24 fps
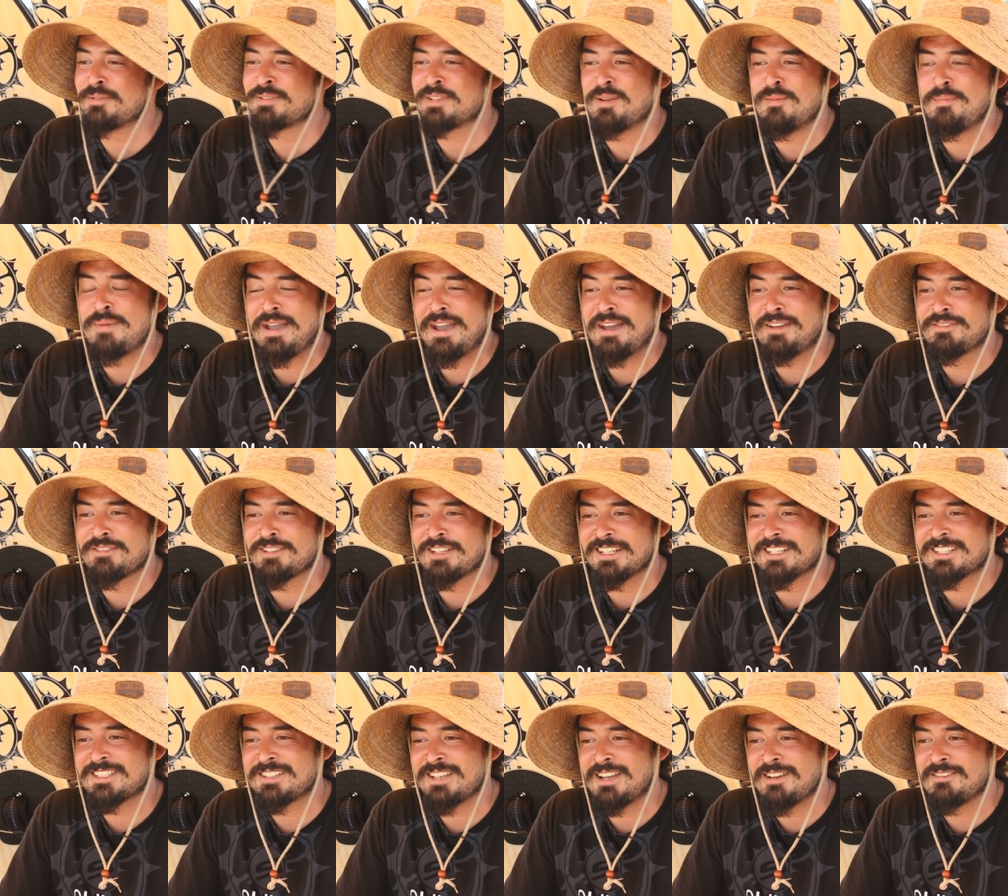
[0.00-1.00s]
in a band for
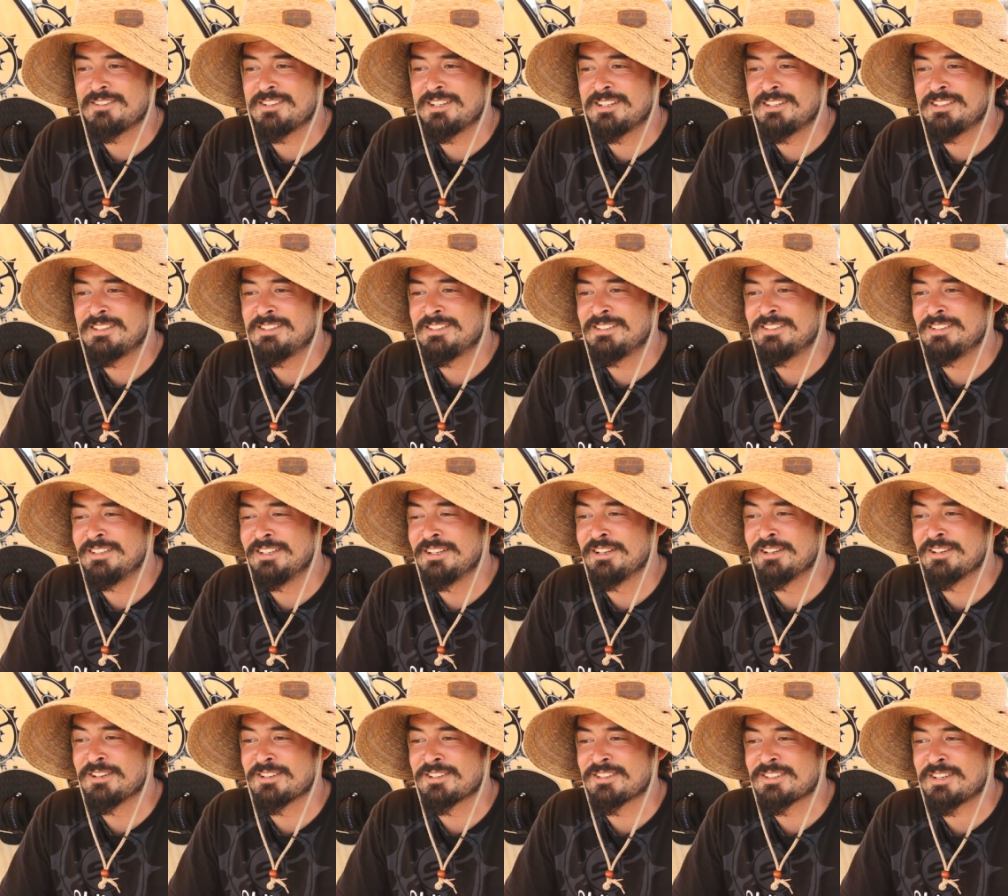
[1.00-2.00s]
like 7
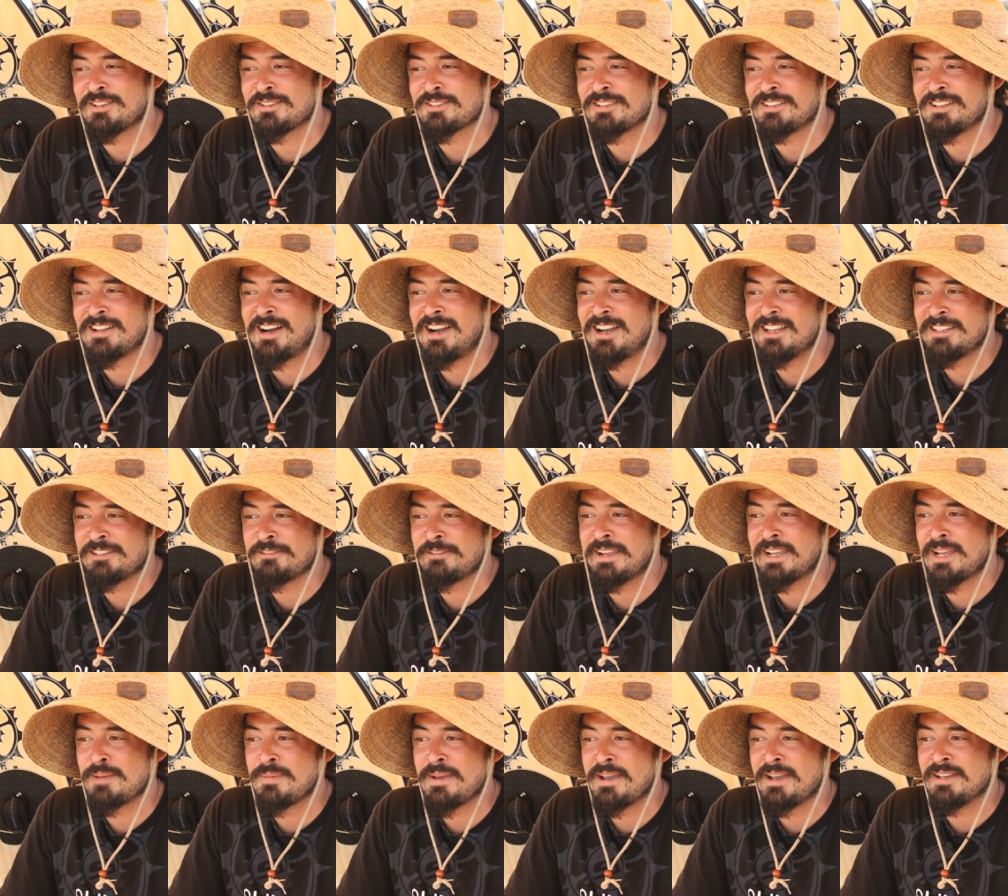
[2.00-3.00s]
years. I was in an island
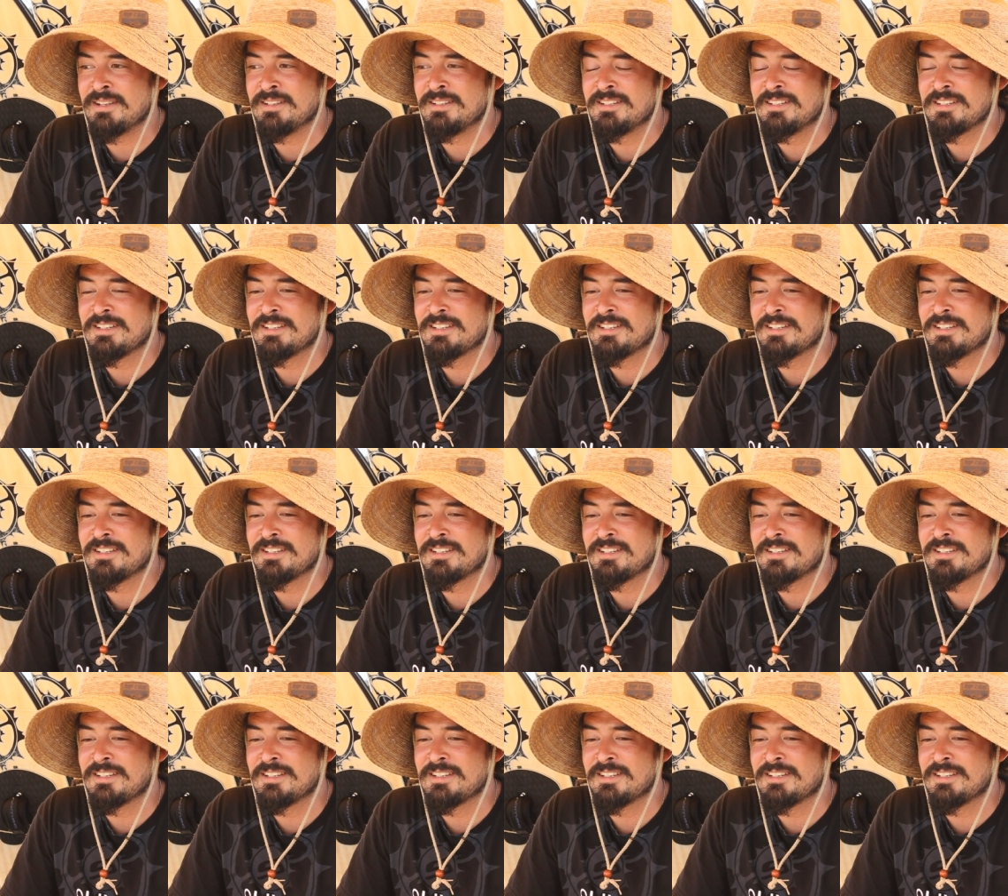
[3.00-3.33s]
reggae band.